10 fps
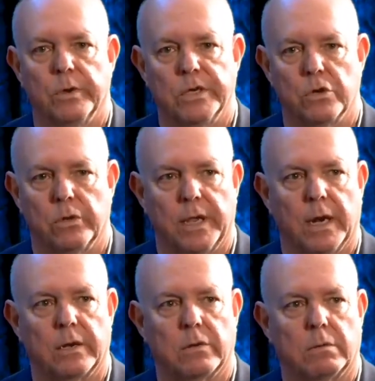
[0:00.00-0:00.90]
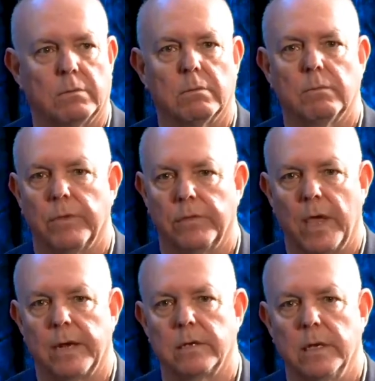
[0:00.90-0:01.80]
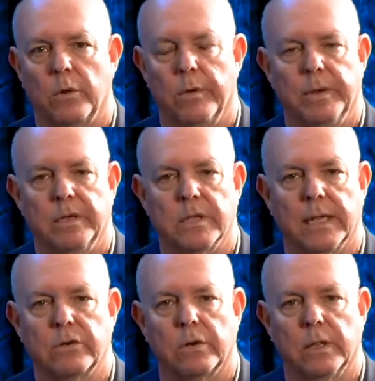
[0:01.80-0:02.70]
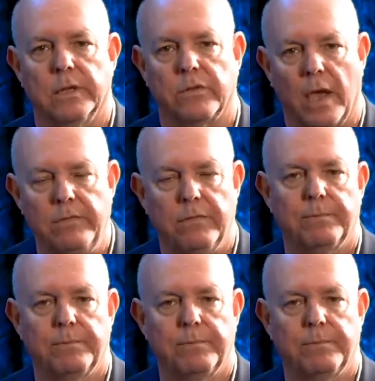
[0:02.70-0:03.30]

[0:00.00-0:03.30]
ensure that equipment is electrically safe.